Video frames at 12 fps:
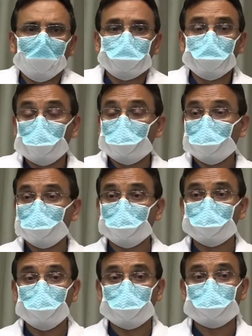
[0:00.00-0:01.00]
So
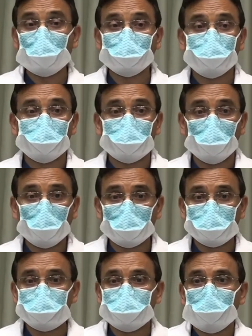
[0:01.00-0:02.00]
again, going back to the
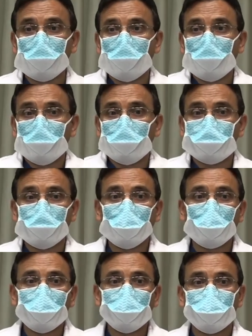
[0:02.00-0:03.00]
cost, if you
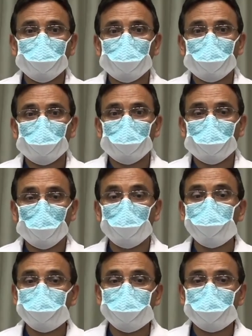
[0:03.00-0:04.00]
have an
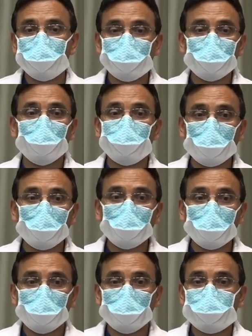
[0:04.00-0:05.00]
ulcer in a
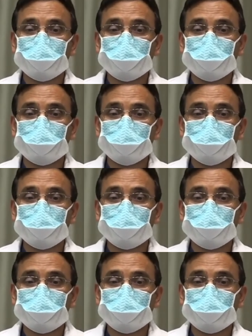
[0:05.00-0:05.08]
diabetic, it's